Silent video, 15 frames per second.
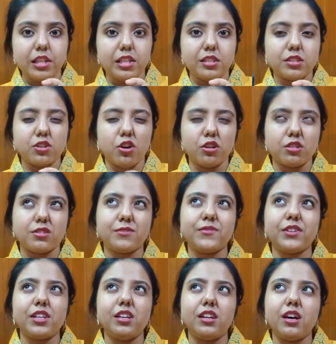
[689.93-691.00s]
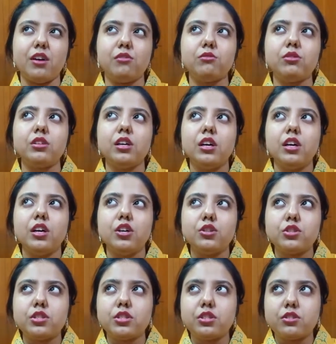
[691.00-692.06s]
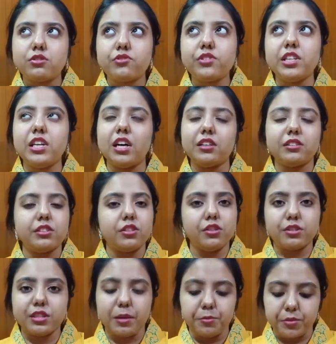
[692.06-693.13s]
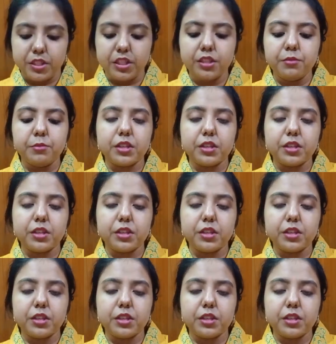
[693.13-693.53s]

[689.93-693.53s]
This costs for around $300 or something,